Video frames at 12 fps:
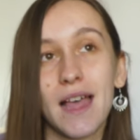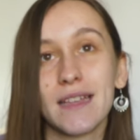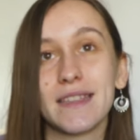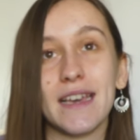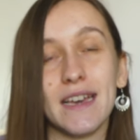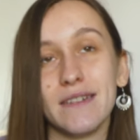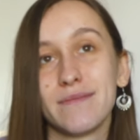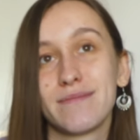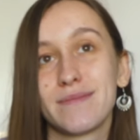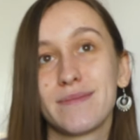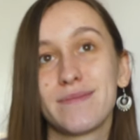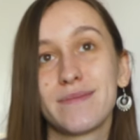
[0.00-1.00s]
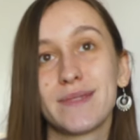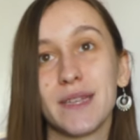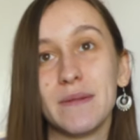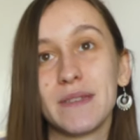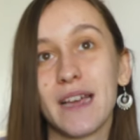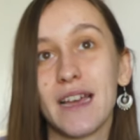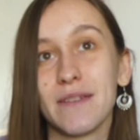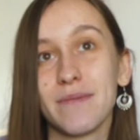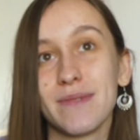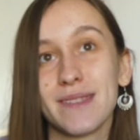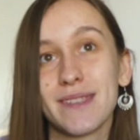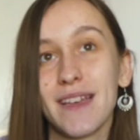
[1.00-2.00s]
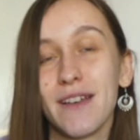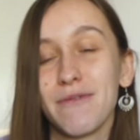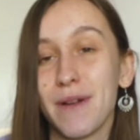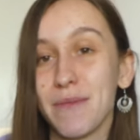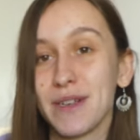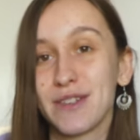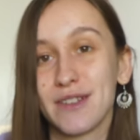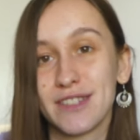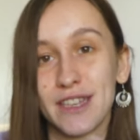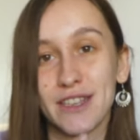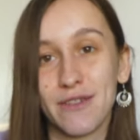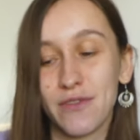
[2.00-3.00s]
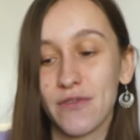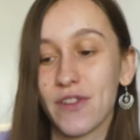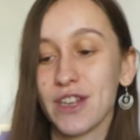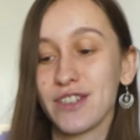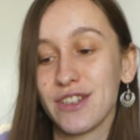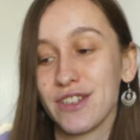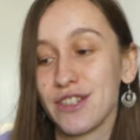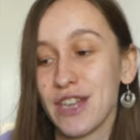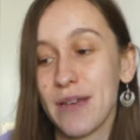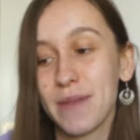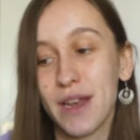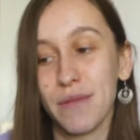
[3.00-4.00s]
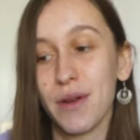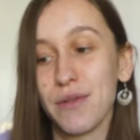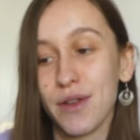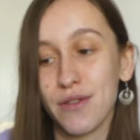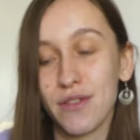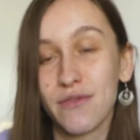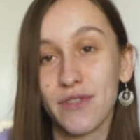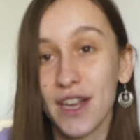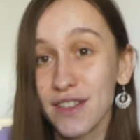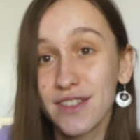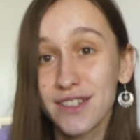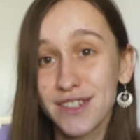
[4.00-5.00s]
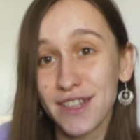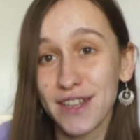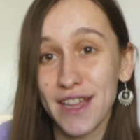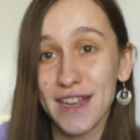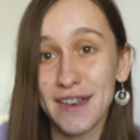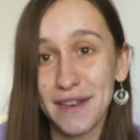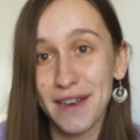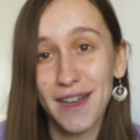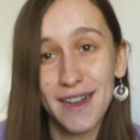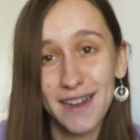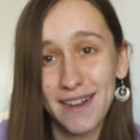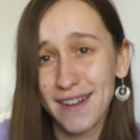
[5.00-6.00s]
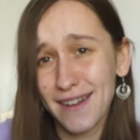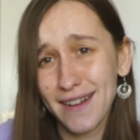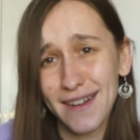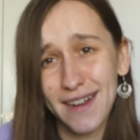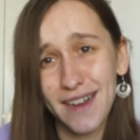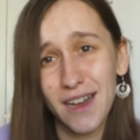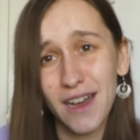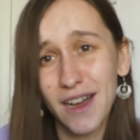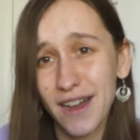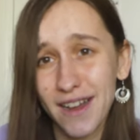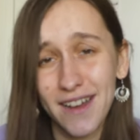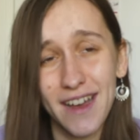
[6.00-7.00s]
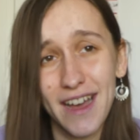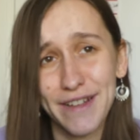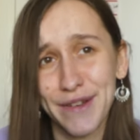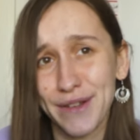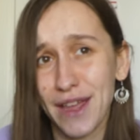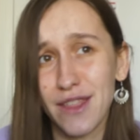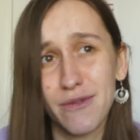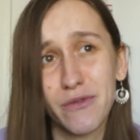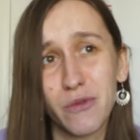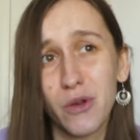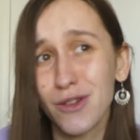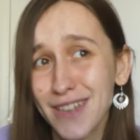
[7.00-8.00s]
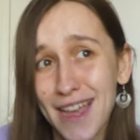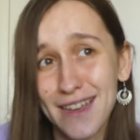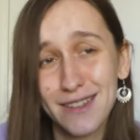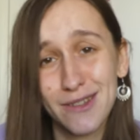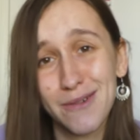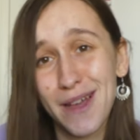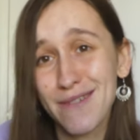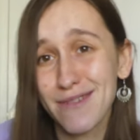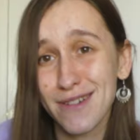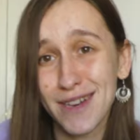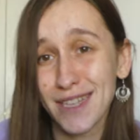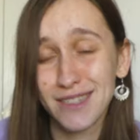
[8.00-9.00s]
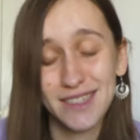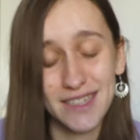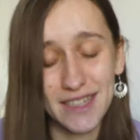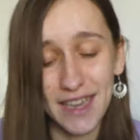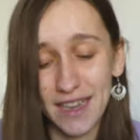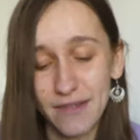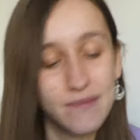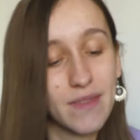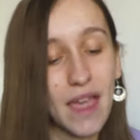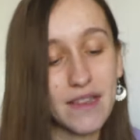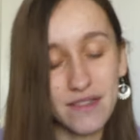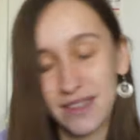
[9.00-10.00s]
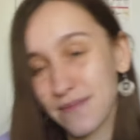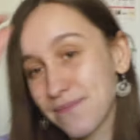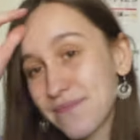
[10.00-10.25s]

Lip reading: yeah, sometimes when we're translating from French into German, I won't know the French, so then I don't get the full context or whatever. It just, yeah, I just,